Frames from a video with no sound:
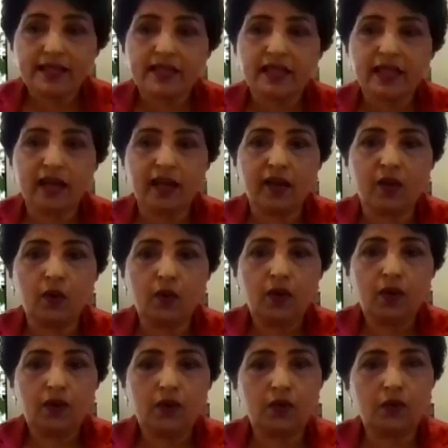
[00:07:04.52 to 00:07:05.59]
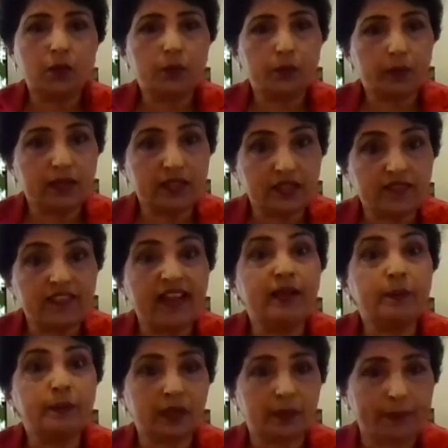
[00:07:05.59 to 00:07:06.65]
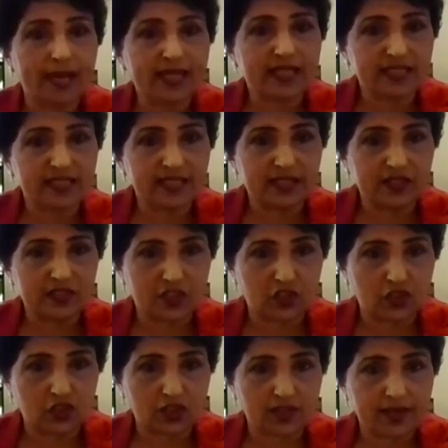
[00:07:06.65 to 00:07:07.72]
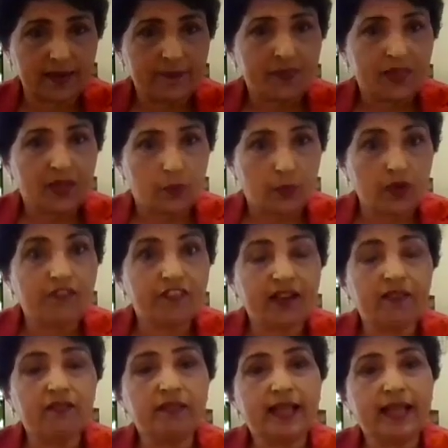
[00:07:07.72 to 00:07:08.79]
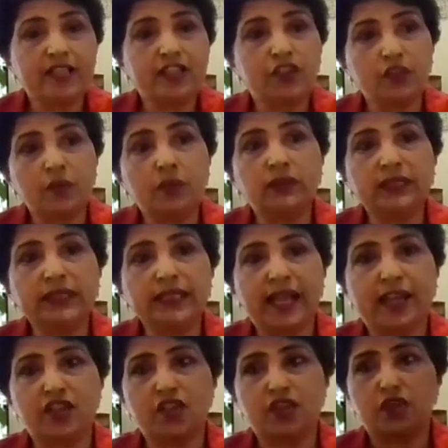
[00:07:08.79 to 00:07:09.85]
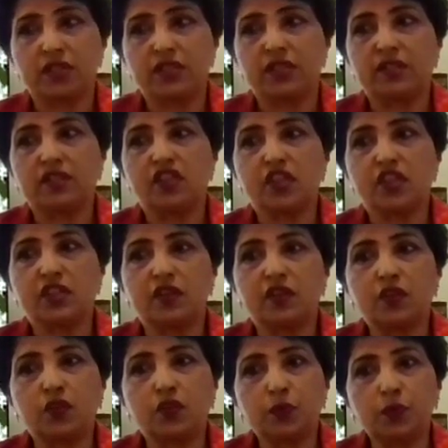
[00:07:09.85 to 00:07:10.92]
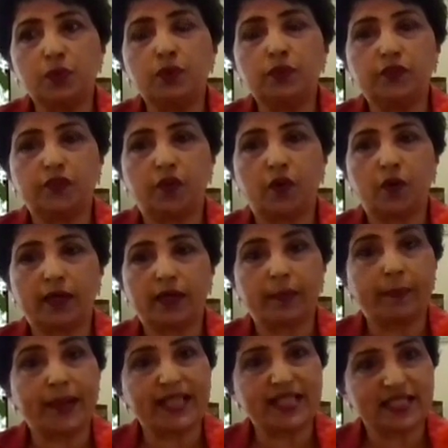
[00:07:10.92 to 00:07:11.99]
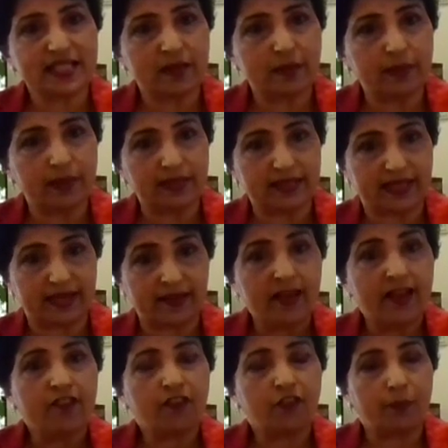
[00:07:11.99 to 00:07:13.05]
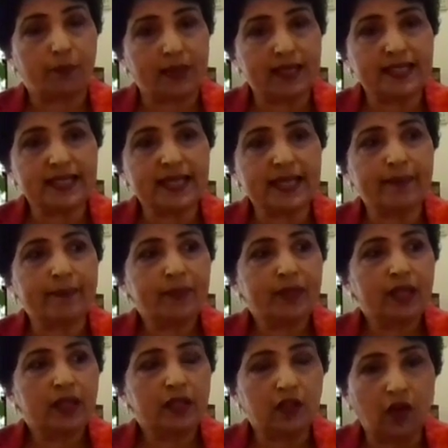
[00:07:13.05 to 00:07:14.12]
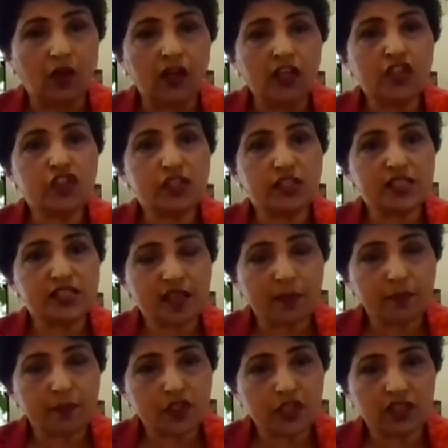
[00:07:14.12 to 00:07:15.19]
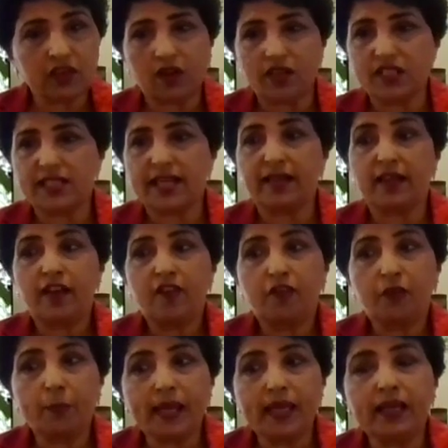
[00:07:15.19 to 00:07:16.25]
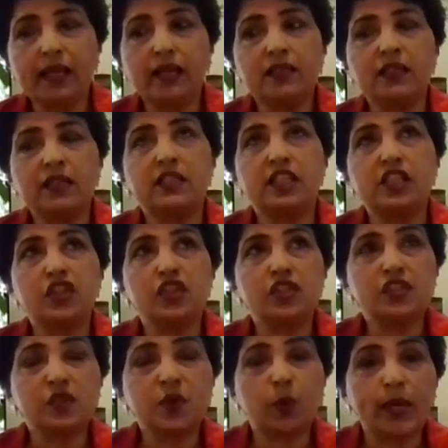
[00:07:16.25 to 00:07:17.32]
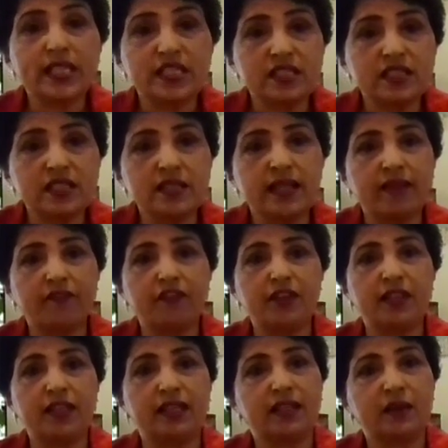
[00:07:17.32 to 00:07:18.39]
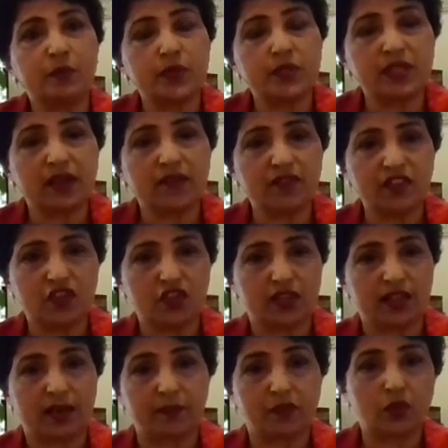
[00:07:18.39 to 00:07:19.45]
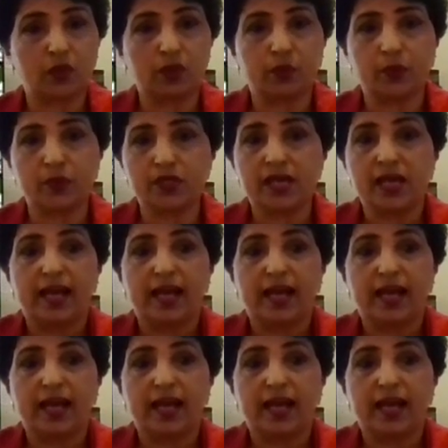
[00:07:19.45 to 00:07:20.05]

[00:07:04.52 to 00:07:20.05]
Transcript: is how you develop capacity in teachers. We found that using action research as a tool for capacity building, for building knowledge and subject content, for making teachers question everything that was given to them. So it was,